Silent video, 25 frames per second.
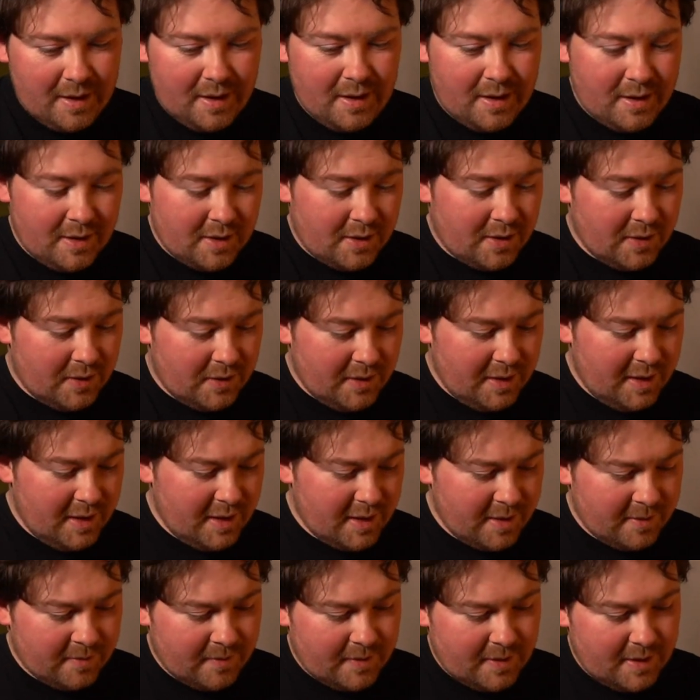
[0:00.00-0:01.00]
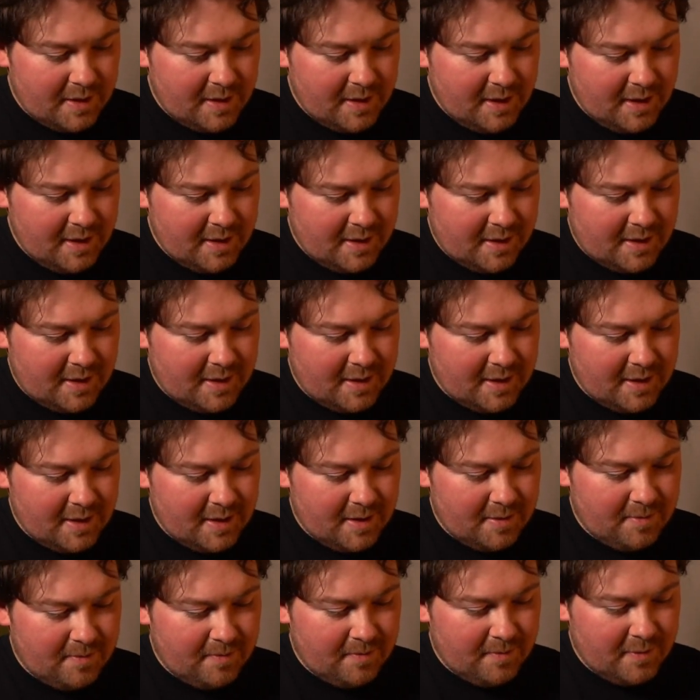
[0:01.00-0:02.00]
So yeah, that's
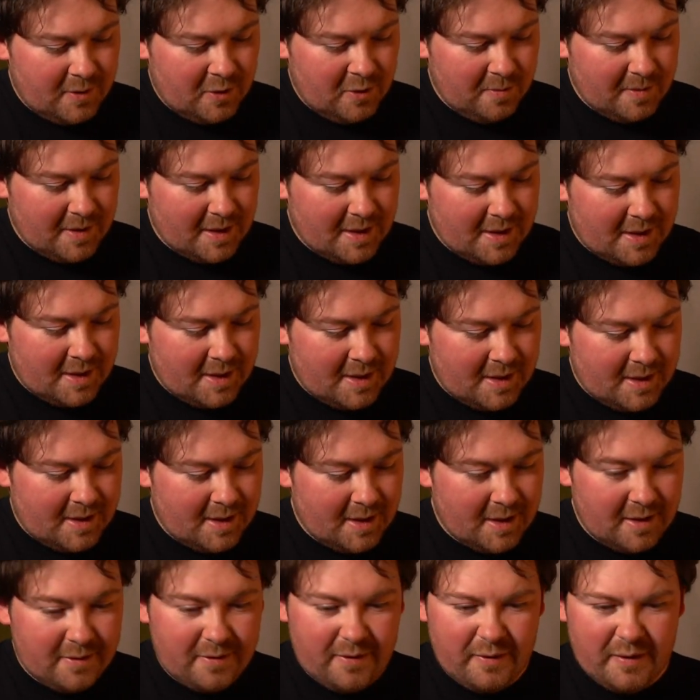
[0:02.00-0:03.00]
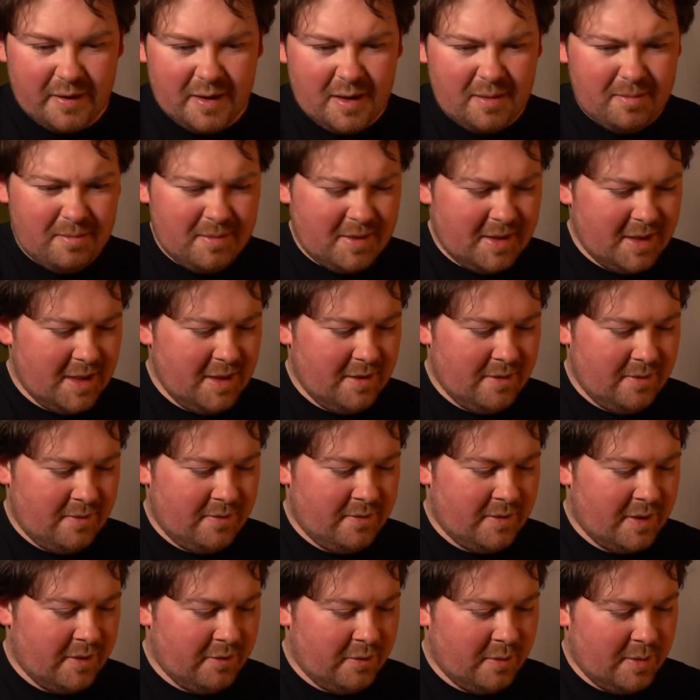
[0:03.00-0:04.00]
I hope that's enough of an update
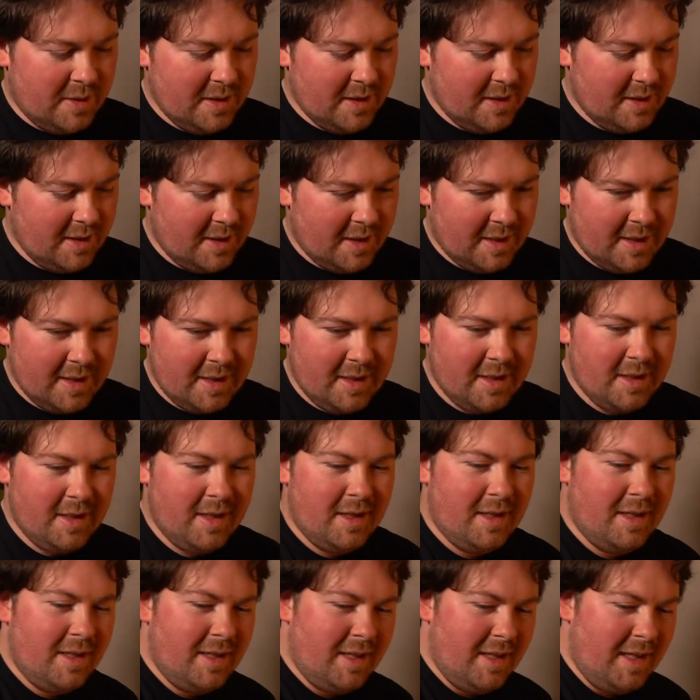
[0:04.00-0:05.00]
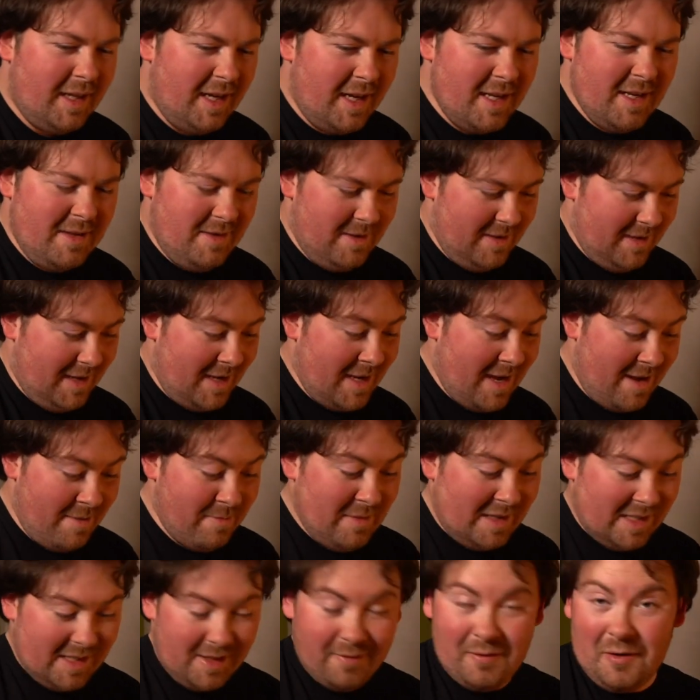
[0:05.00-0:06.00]
for everyone. I
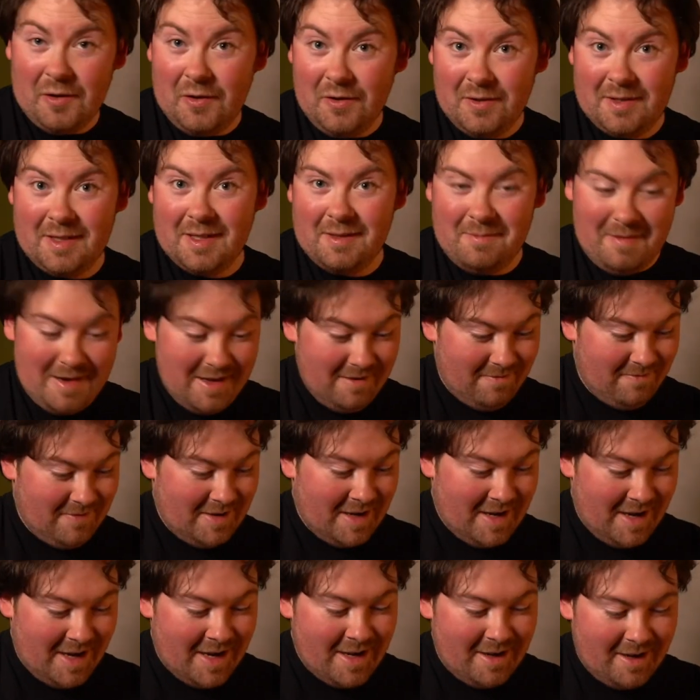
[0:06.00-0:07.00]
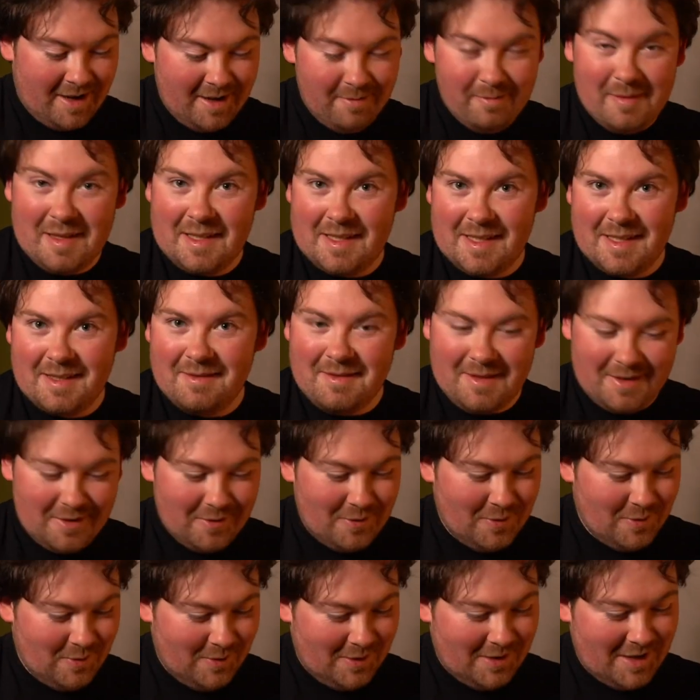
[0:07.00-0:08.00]
miss the vlogs as well. I miss this
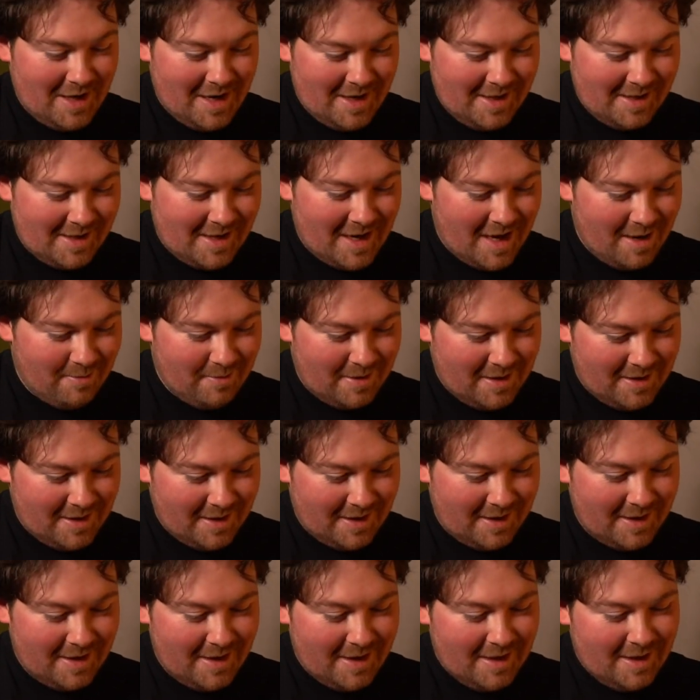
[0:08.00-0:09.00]
whole chatting to camera thing.